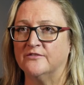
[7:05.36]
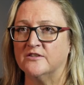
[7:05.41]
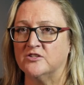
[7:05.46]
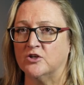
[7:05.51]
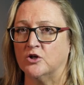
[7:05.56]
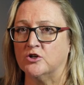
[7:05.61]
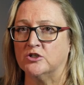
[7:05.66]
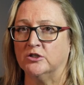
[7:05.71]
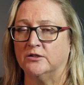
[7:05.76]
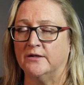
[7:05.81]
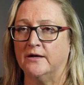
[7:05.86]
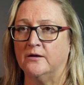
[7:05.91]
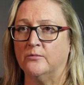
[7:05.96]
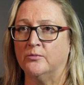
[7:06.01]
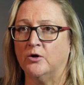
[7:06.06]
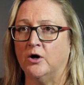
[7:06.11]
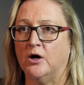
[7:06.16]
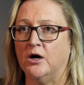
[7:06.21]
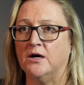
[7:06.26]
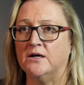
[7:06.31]
for social
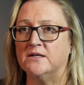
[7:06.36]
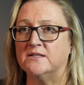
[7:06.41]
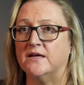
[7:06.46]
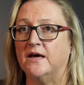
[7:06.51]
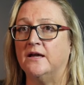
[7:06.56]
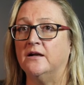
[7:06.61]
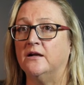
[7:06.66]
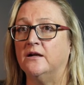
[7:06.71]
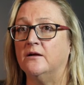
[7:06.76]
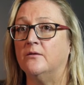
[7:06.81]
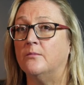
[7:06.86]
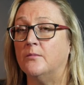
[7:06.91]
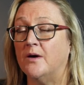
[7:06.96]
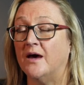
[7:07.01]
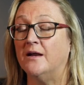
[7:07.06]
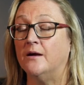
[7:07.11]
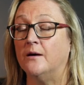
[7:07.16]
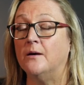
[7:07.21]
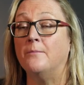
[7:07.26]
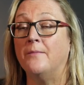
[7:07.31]
enterprise and
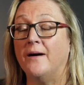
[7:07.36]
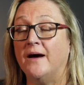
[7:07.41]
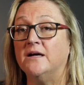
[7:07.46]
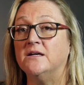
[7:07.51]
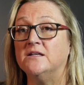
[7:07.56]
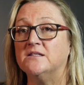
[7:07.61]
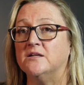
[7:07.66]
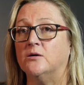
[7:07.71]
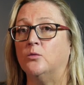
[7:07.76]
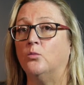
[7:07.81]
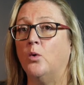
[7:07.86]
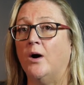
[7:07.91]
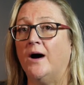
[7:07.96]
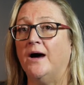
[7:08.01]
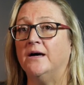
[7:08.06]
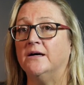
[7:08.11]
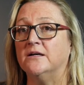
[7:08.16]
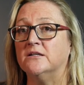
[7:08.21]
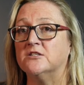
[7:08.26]
an amazing way